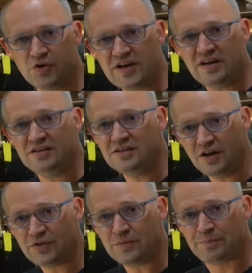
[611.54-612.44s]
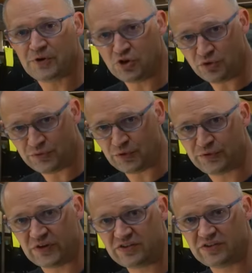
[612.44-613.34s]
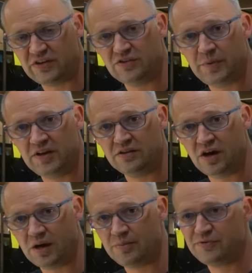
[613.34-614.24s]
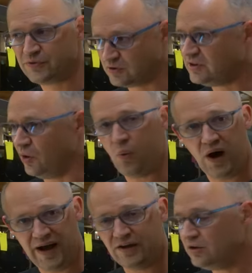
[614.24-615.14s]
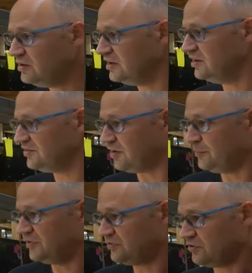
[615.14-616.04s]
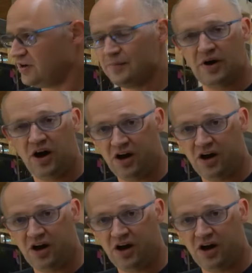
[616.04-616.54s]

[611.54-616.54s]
Okay, another beautiful fish that has been in the hobby for a little while is Apistogramma